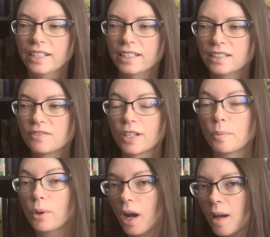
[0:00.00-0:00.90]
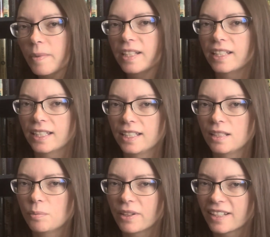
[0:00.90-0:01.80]
It's very prominent in
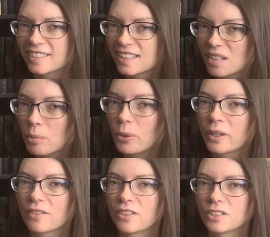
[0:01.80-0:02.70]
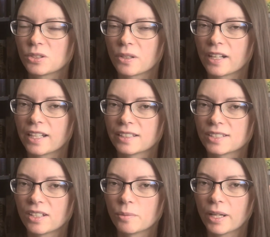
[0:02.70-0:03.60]
it, but that's not the point of the story. It's
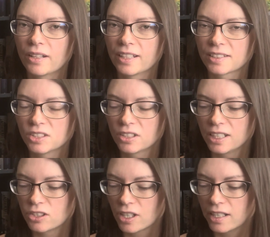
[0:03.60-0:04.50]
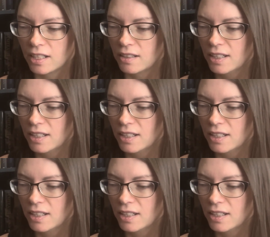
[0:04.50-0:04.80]
all about, like, Sookie trying to